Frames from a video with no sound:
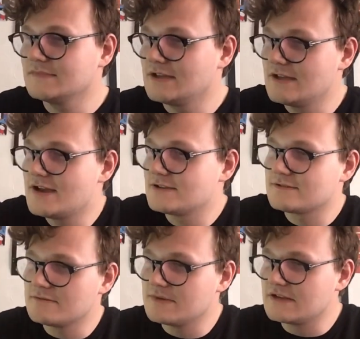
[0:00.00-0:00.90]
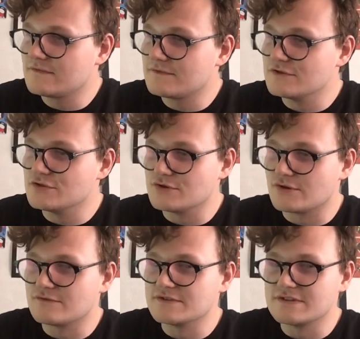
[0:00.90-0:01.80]
yeah, so many different
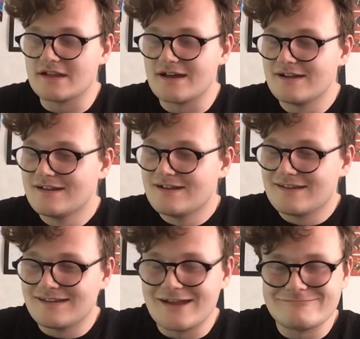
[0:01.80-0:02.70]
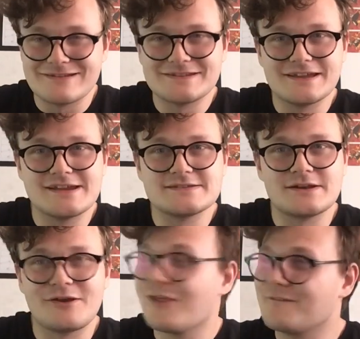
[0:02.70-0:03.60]
genres and that. Yeah, I'll see you guys in
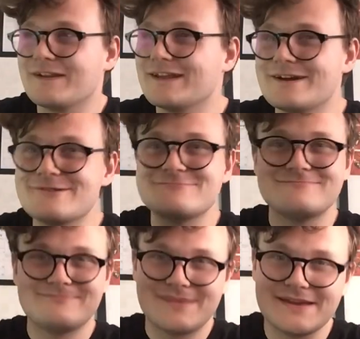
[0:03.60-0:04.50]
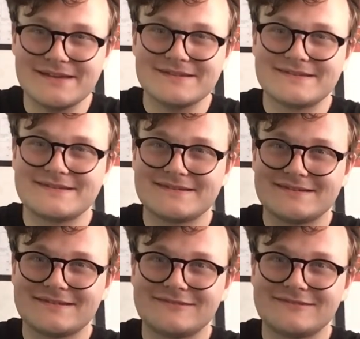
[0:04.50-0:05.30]
another video. Peace.